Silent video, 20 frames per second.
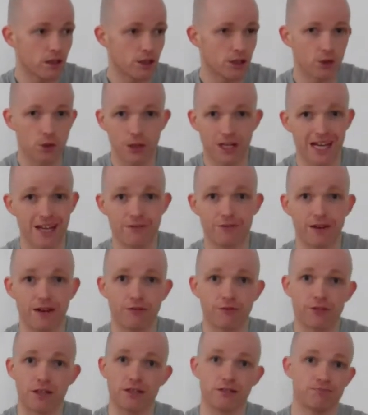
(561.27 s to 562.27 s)
your life
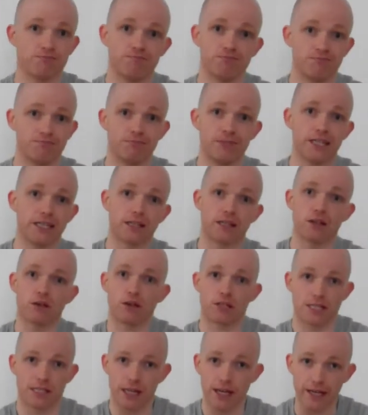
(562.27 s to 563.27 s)
after 8
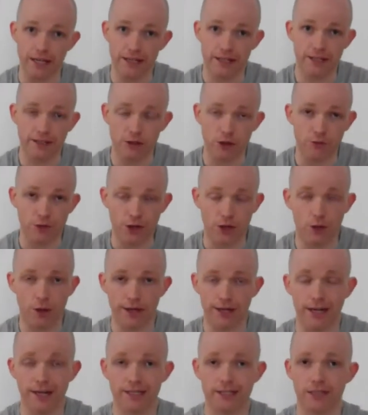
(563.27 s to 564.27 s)
o'clock is like. You know, if you're
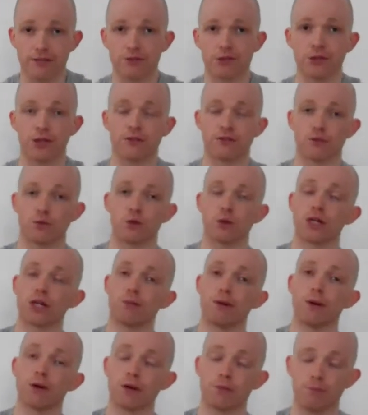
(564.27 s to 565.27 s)
quite active, you don't have to
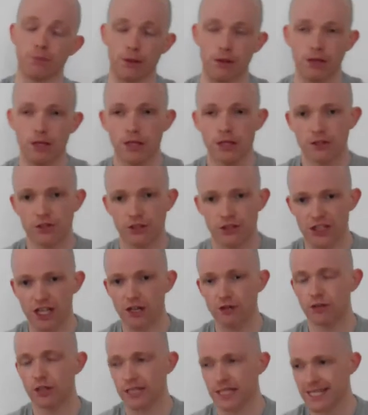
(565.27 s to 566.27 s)
worry about it. But the
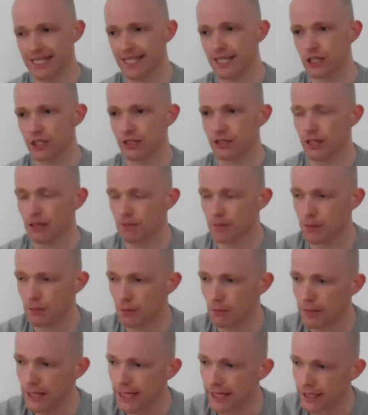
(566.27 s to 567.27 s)
generalization that
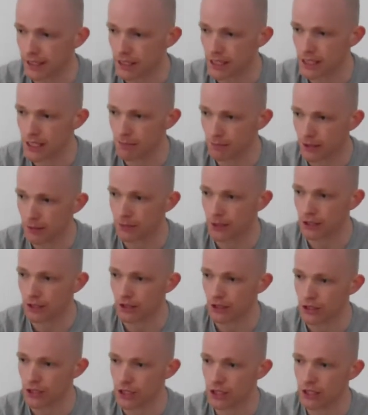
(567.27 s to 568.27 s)
people make is simply
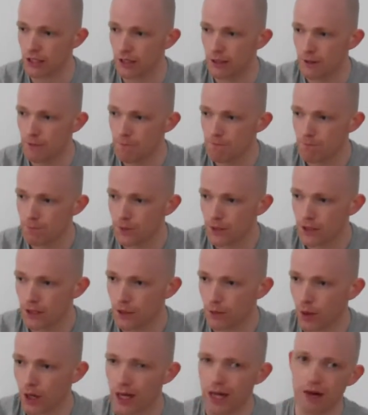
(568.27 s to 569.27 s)
because
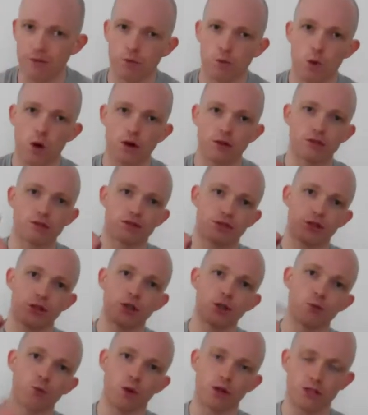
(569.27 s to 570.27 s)
they want to have one
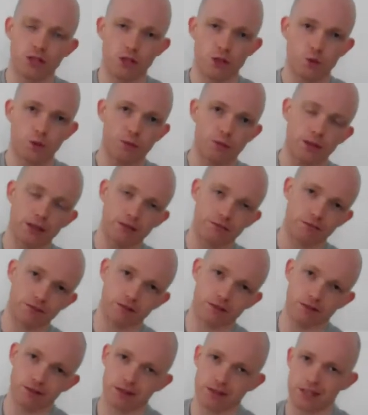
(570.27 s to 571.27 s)
term, one sweeping
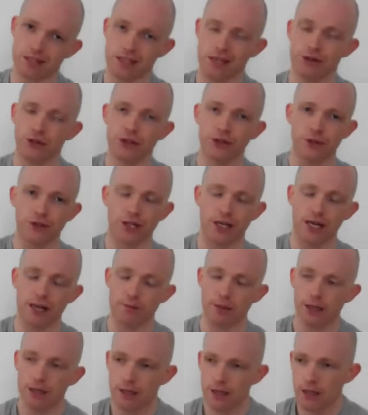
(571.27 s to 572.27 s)

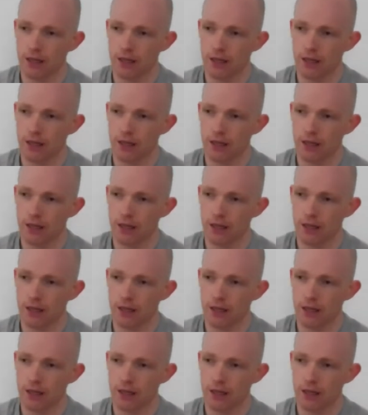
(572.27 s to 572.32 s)
stereotype.